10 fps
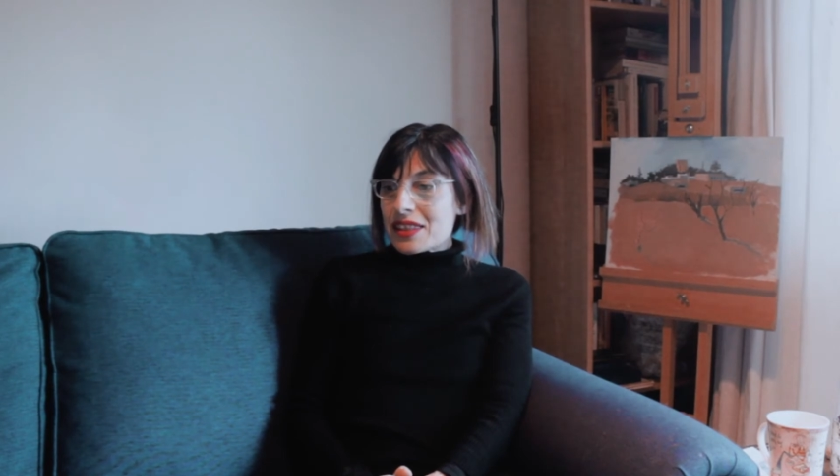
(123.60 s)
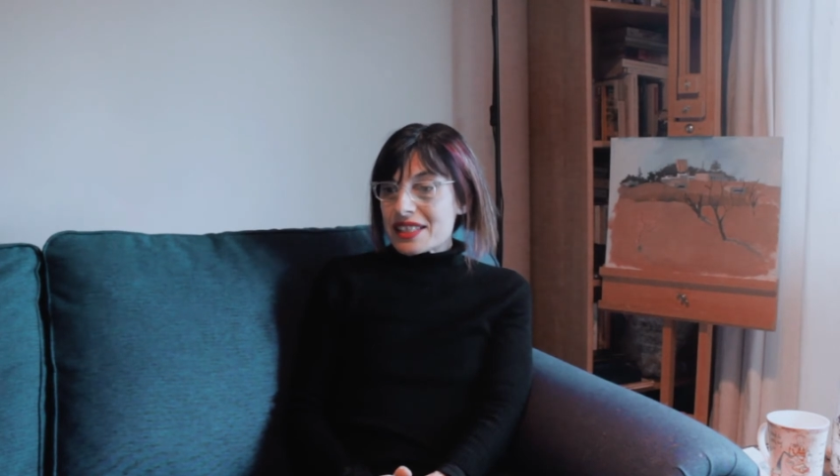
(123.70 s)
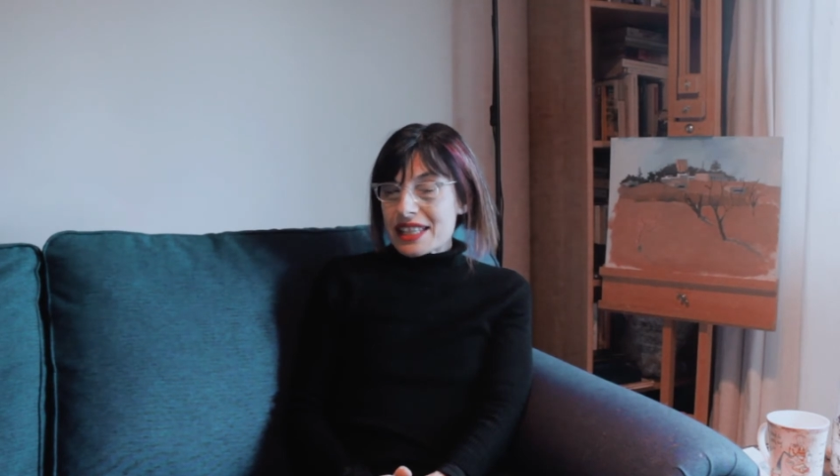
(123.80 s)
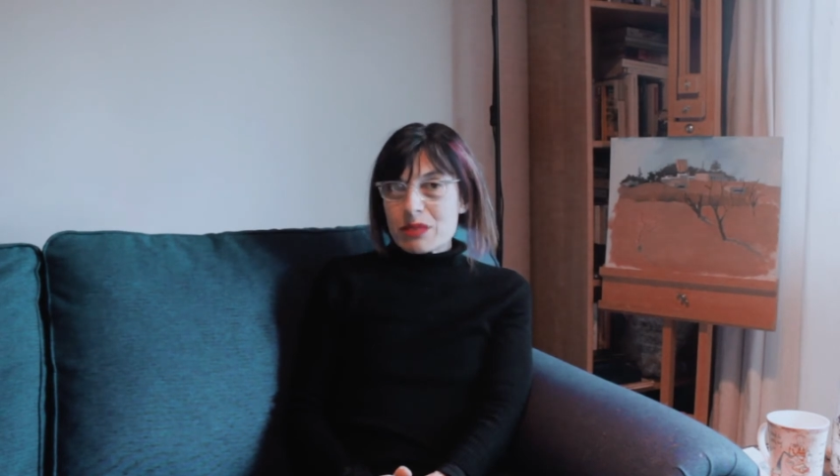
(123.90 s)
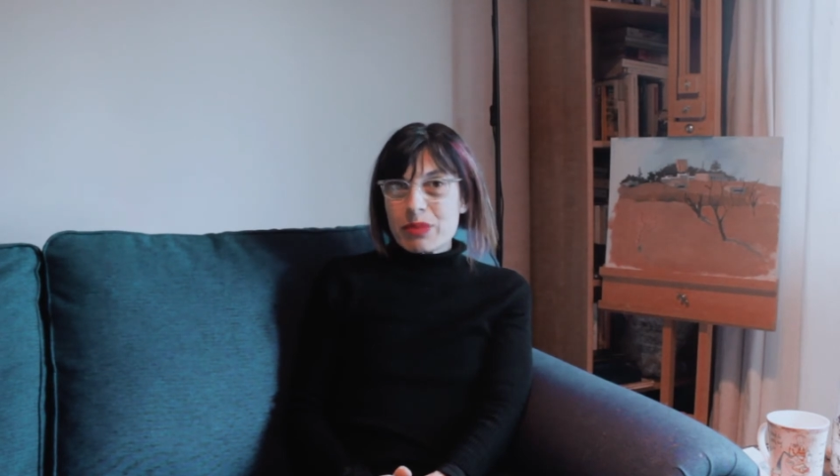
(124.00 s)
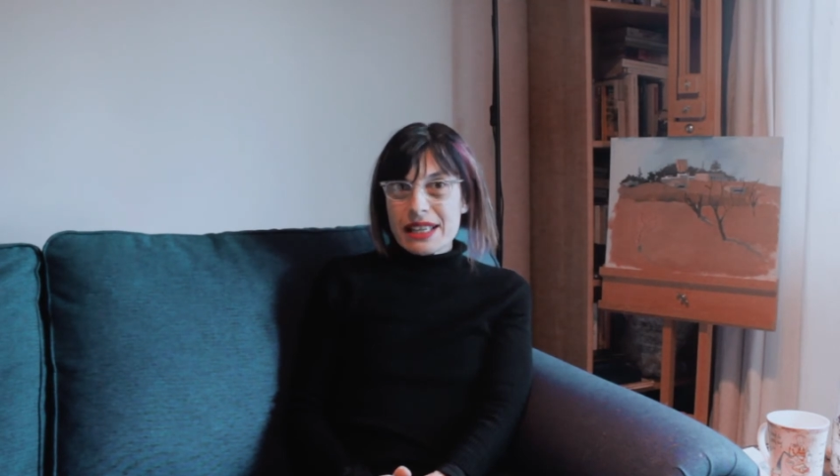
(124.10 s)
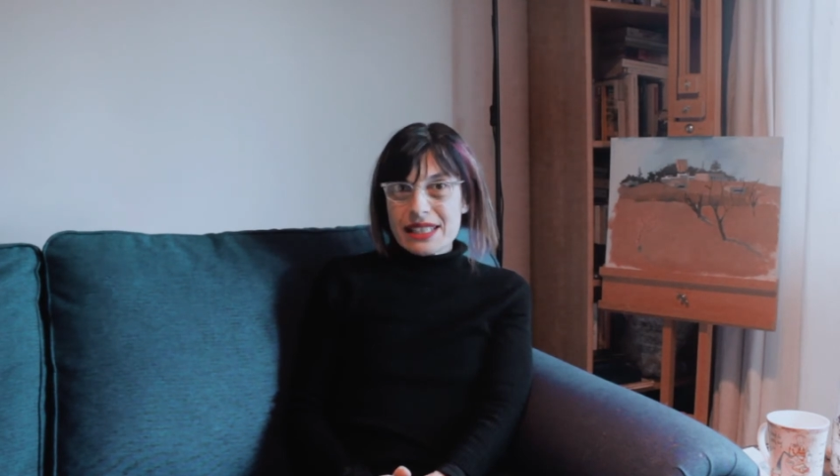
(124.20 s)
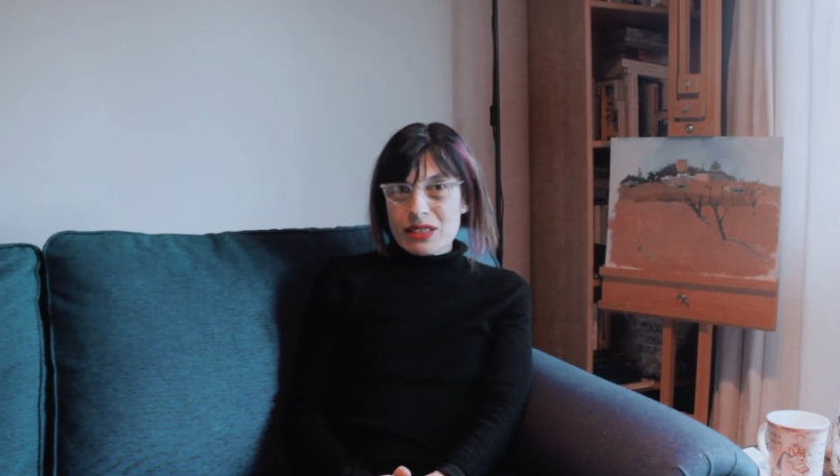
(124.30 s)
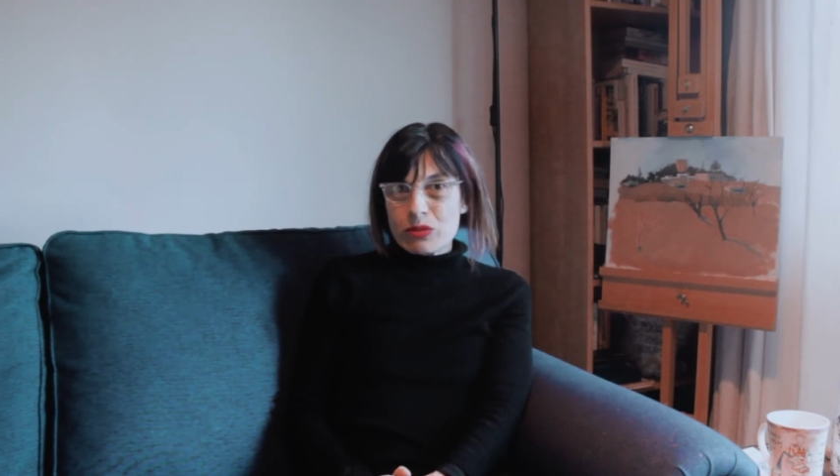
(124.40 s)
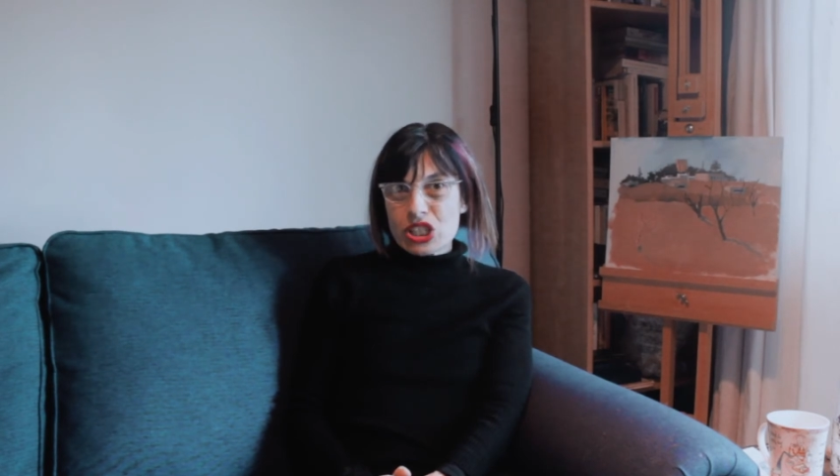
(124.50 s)
the dead
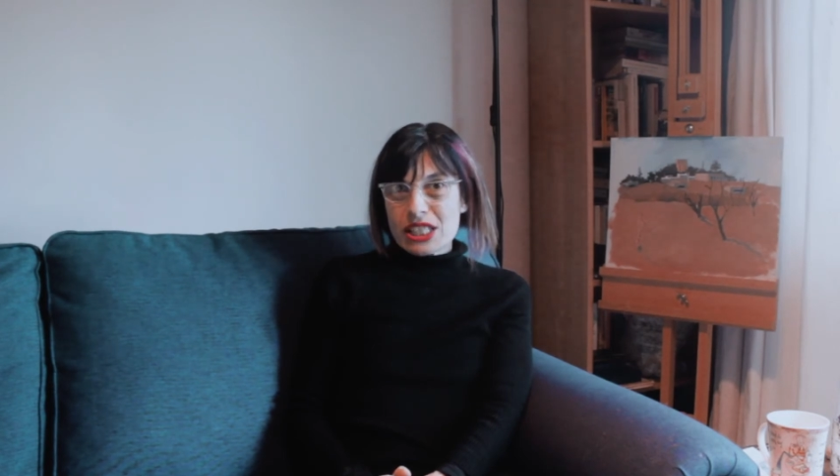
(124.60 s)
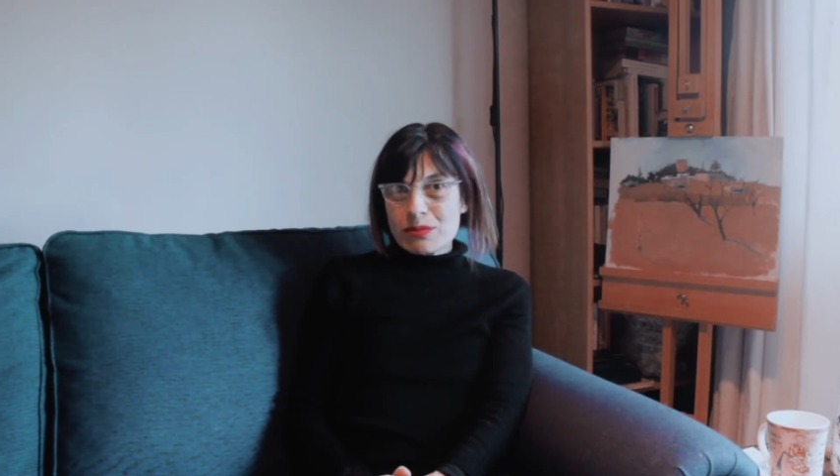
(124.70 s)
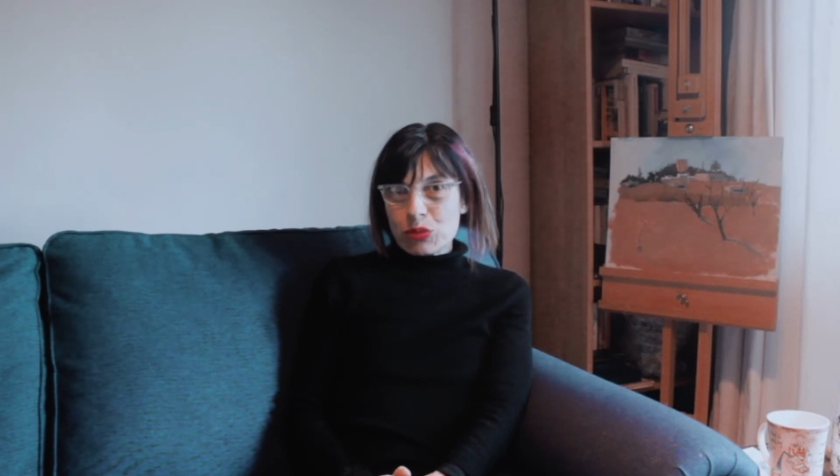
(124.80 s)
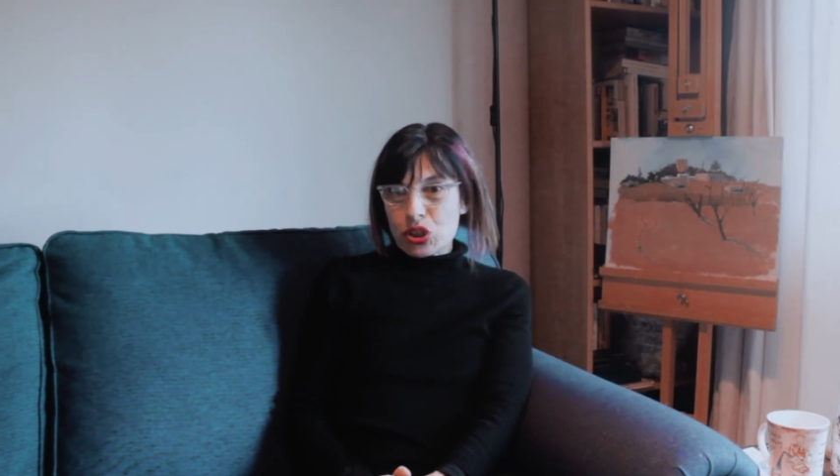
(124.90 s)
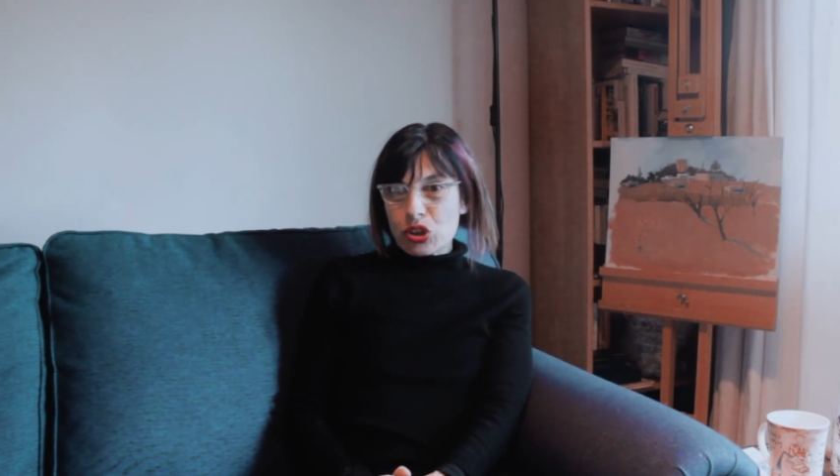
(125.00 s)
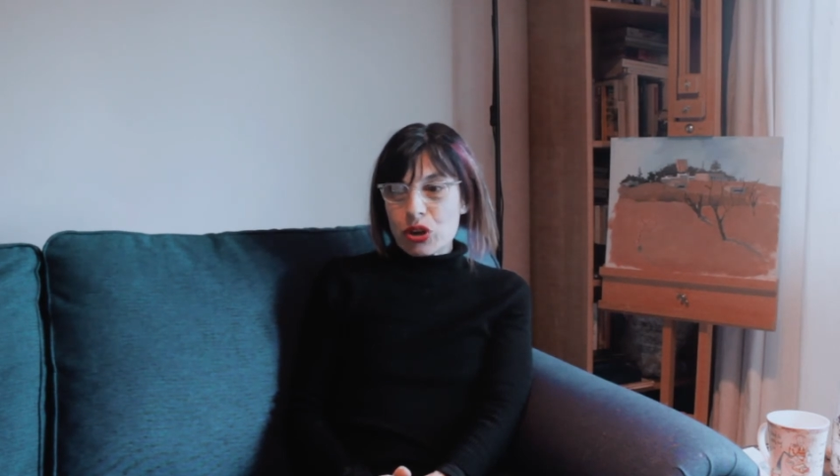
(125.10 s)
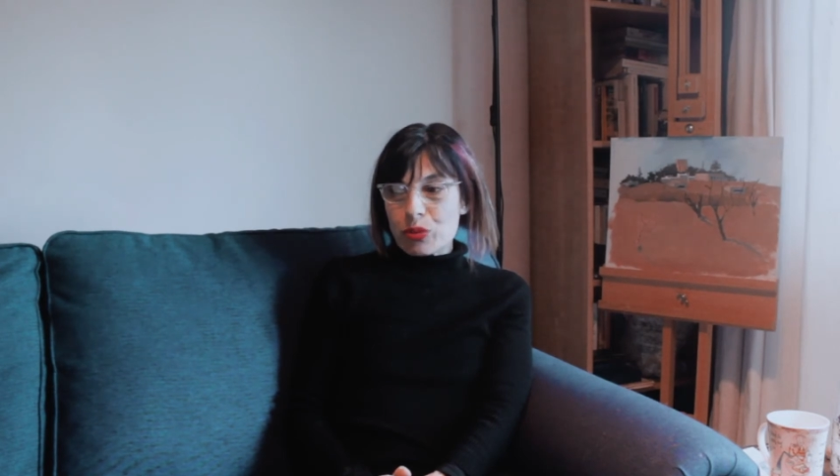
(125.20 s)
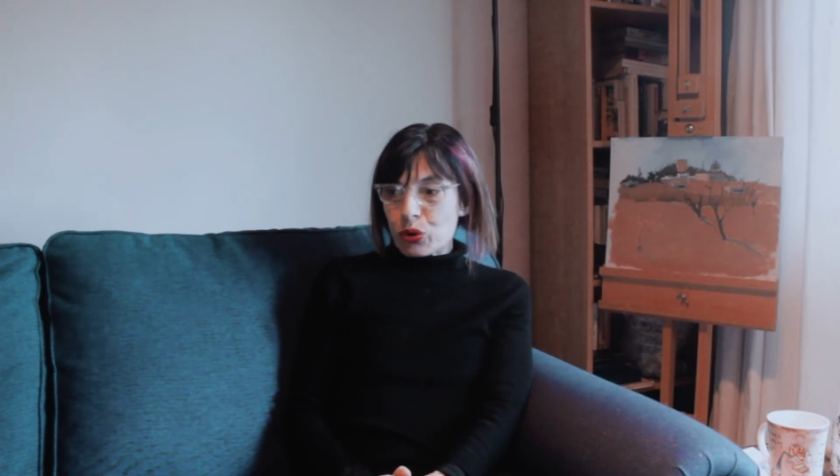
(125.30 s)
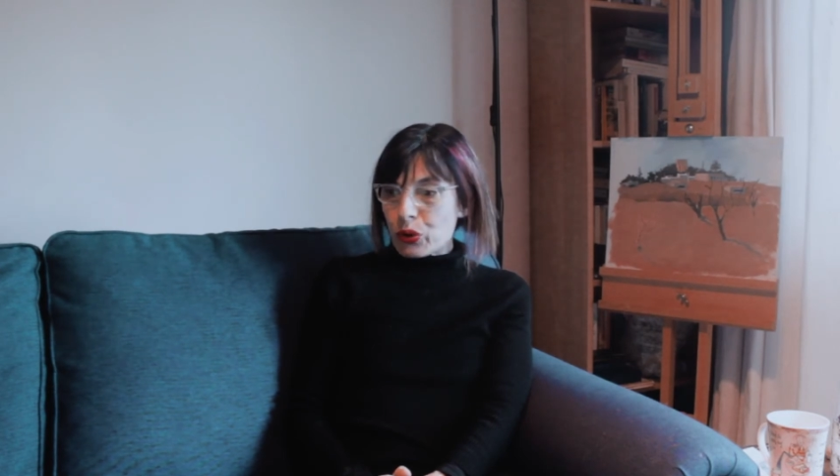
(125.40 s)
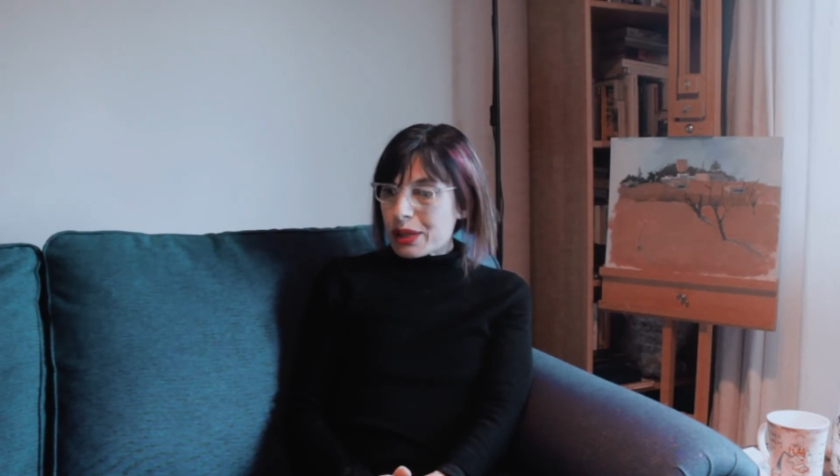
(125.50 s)
painting, which is
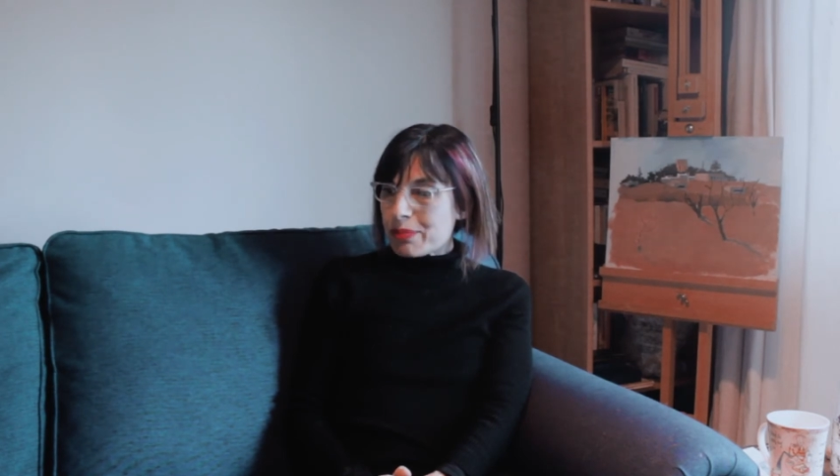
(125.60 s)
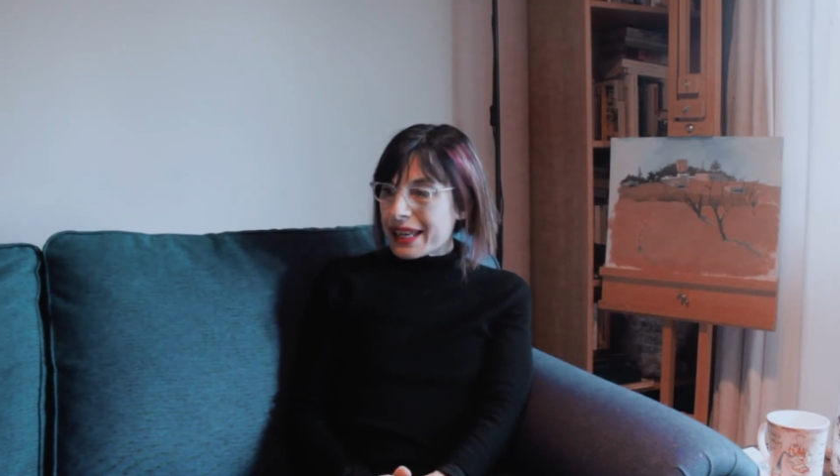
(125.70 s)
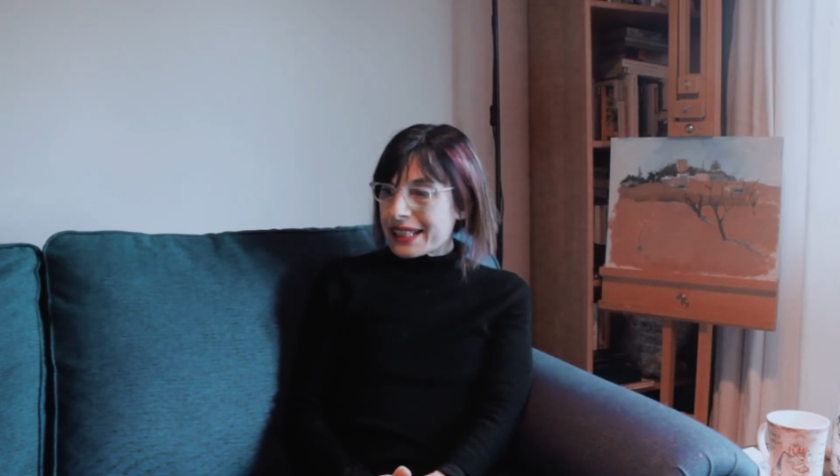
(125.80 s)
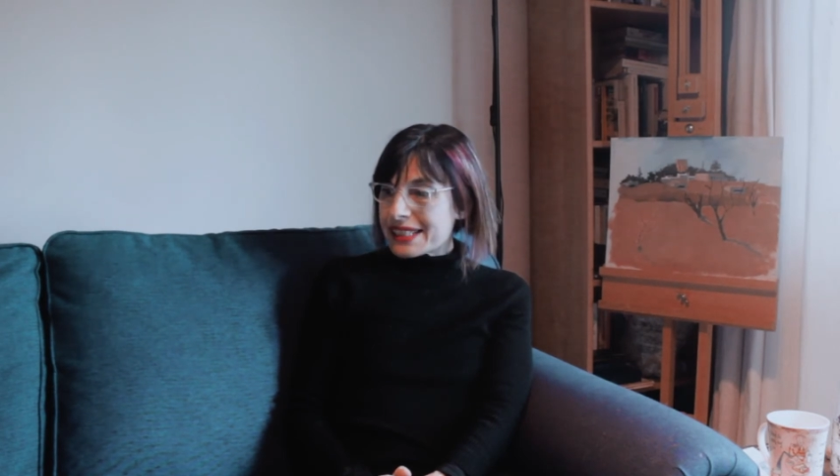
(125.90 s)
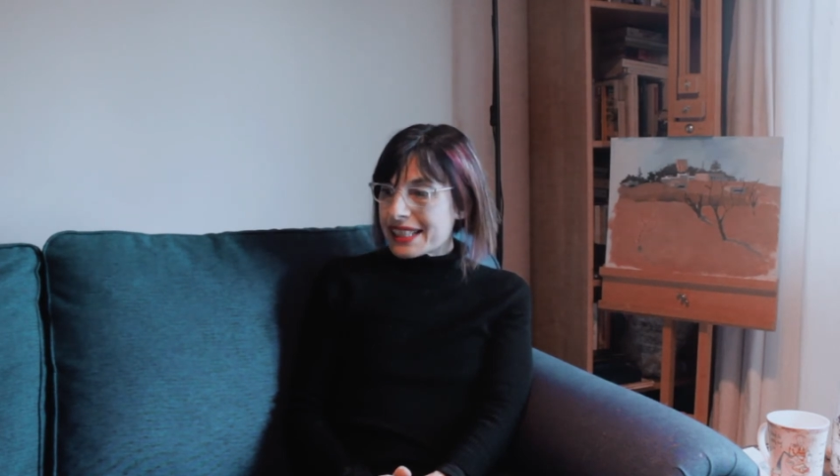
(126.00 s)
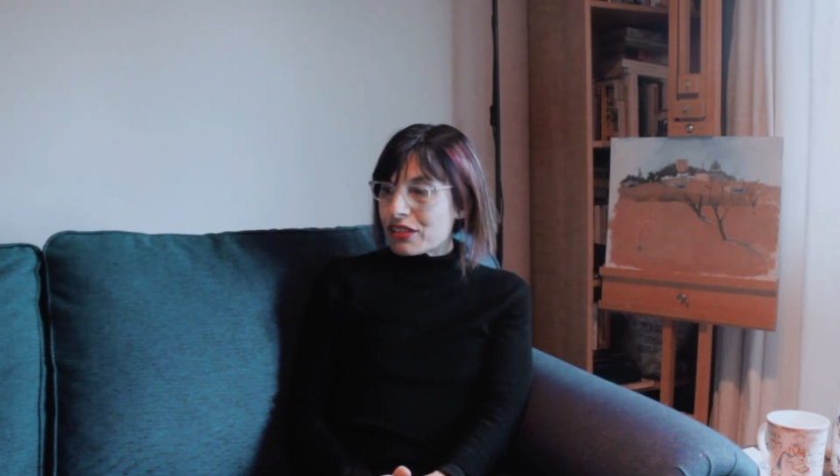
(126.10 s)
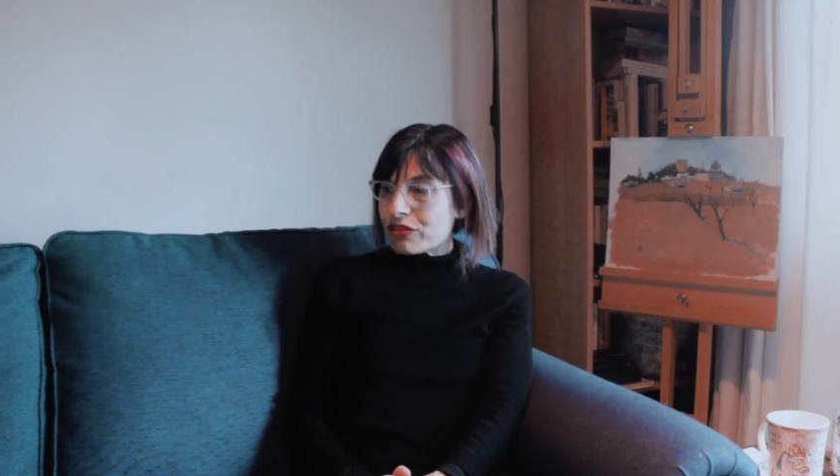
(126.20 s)
monochrome oil painting,